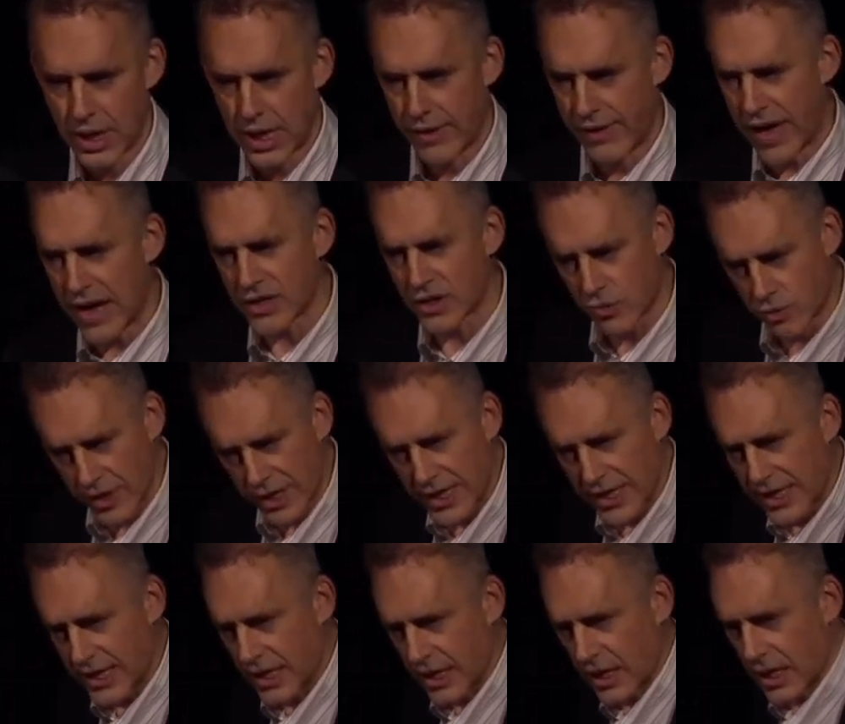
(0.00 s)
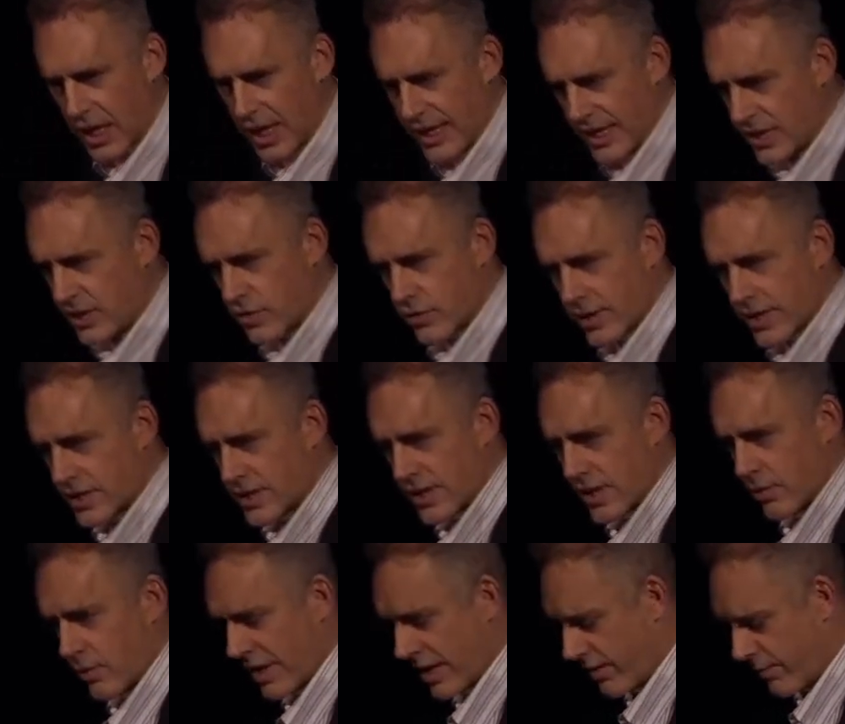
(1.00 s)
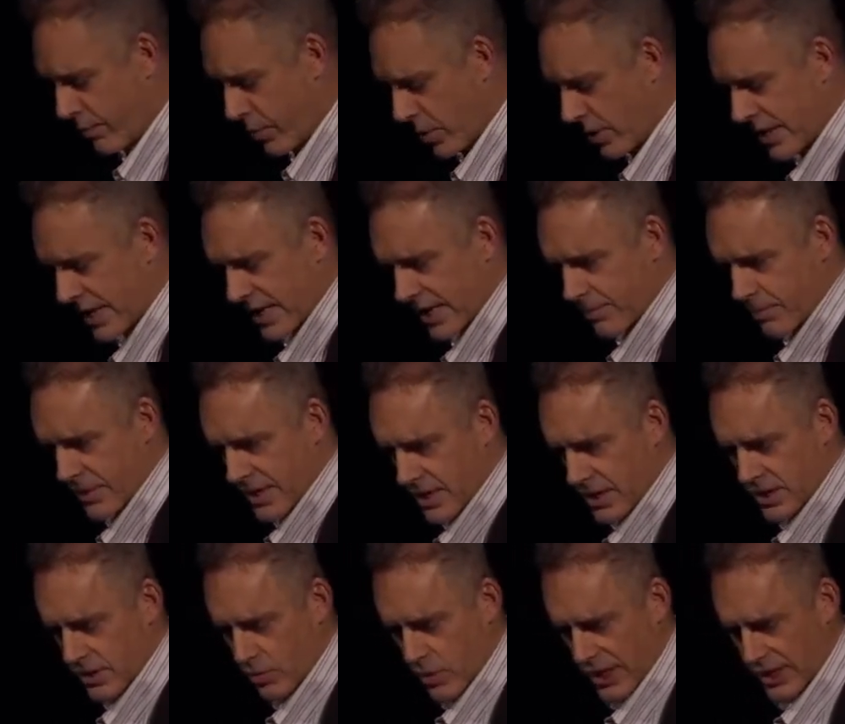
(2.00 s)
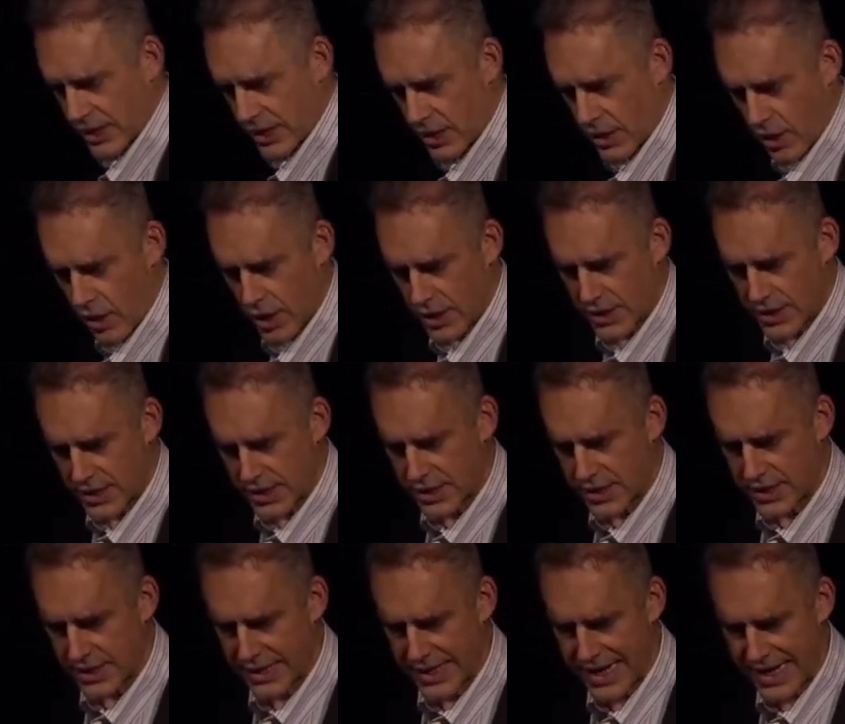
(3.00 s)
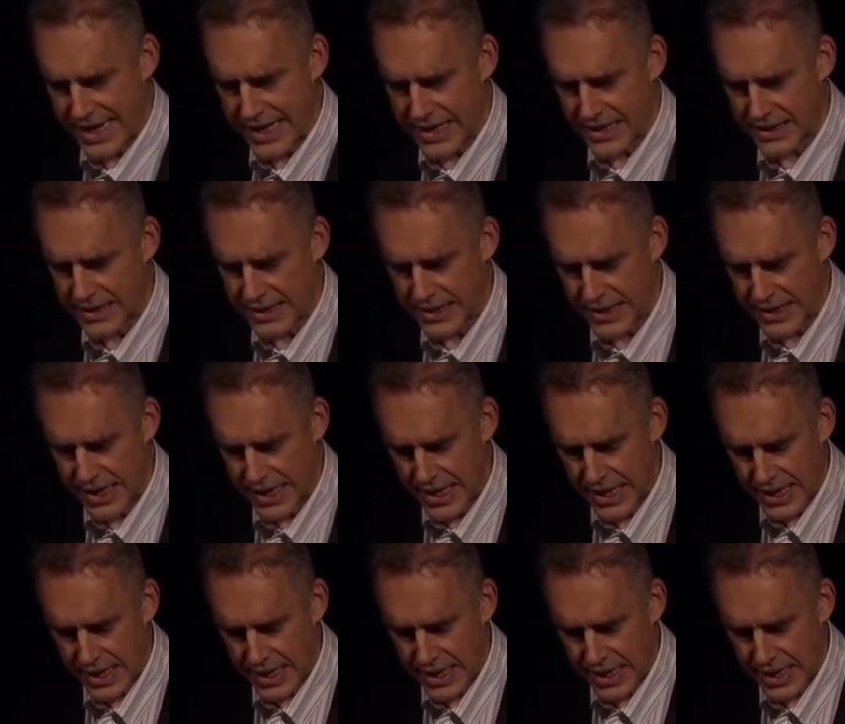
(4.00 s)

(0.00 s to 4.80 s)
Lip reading: And that's really an interesting way of putting it, because what God says to Cain is that,